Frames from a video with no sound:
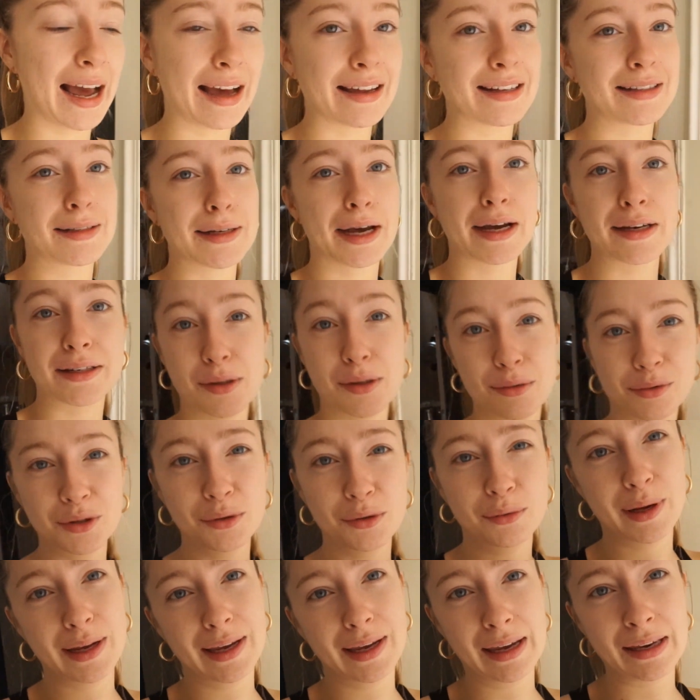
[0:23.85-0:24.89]
and I didn't want
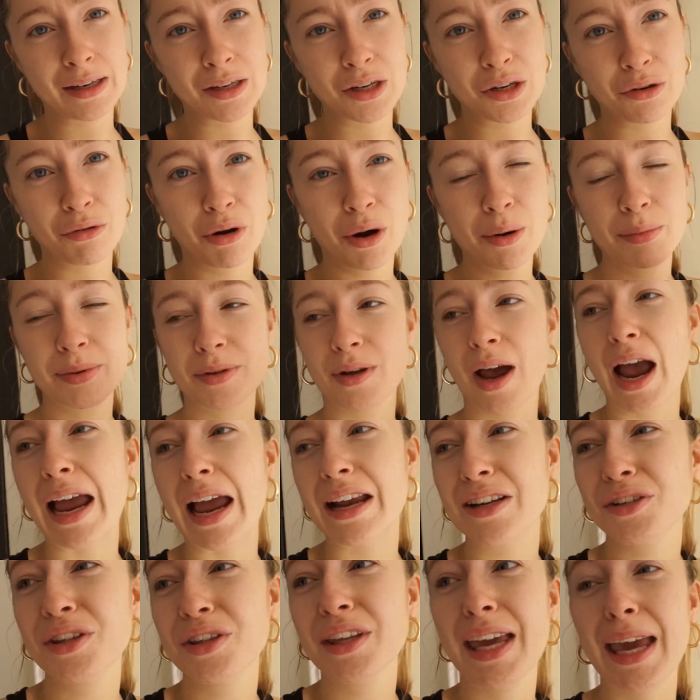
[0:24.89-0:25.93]
to wake India up so I
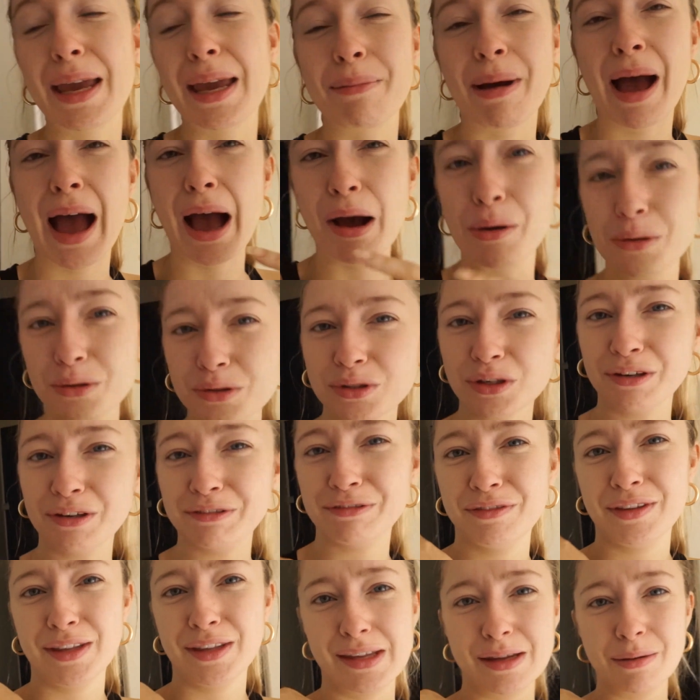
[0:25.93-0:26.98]
actually came out
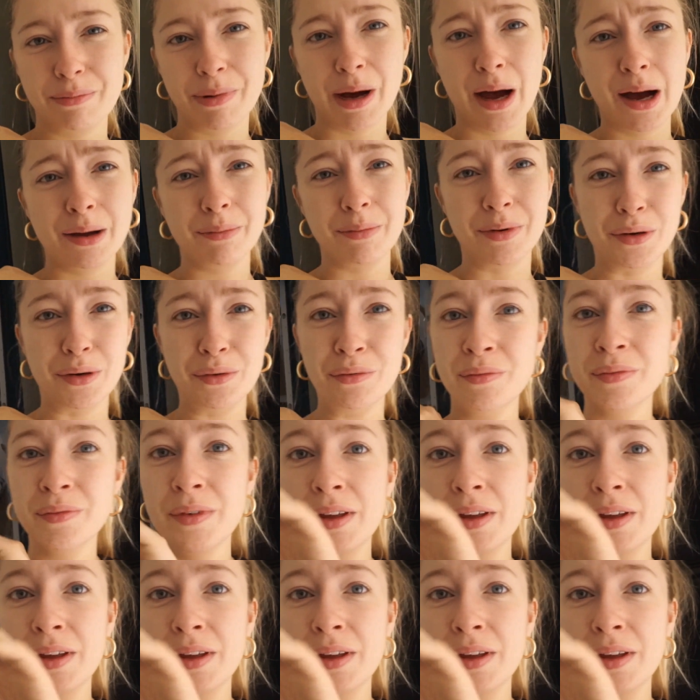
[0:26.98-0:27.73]
of the apartment